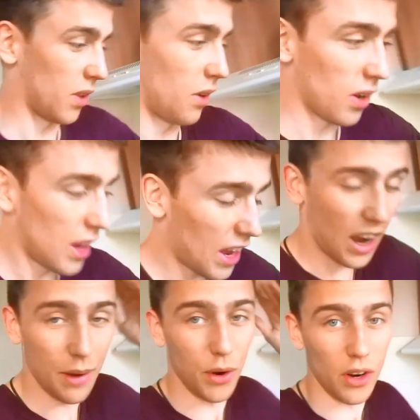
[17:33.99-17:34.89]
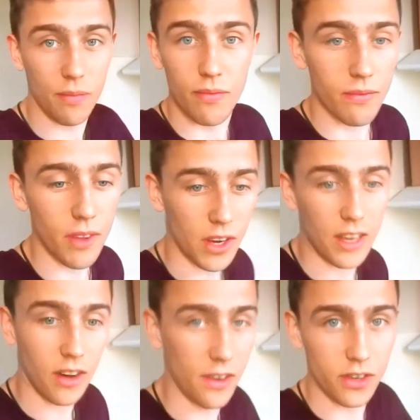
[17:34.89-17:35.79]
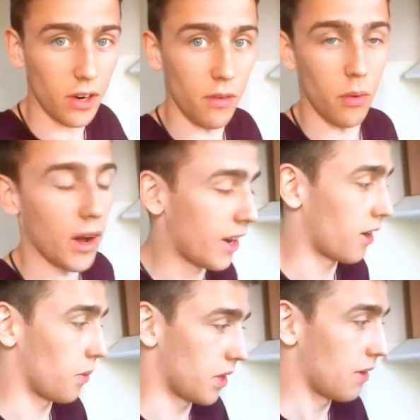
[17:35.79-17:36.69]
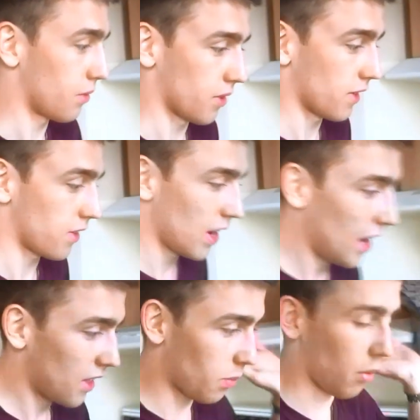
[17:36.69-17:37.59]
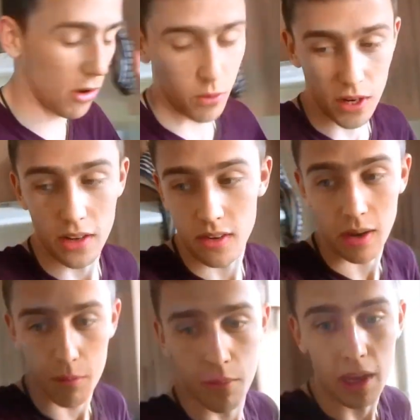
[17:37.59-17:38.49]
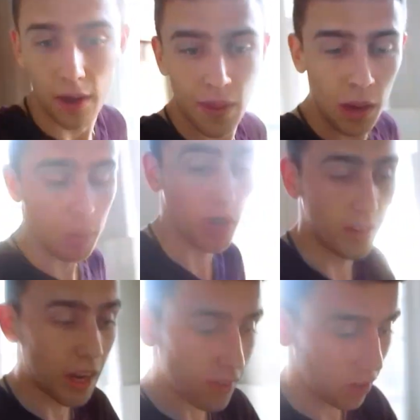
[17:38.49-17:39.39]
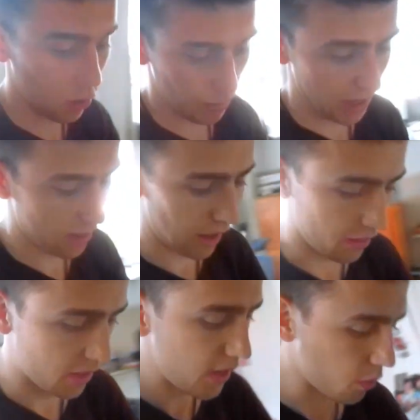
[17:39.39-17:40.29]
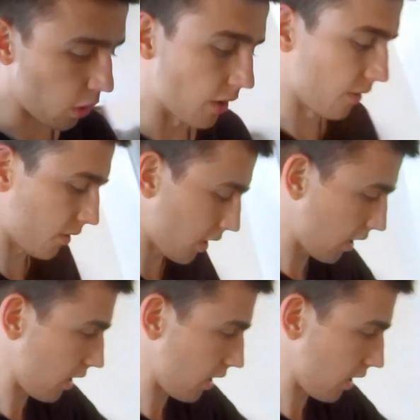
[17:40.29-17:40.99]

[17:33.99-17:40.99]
with you, I'm not a fucking connoisseur of wine. I don't know what the difference is. They probably all taste the same to me. But Dad told me that these ones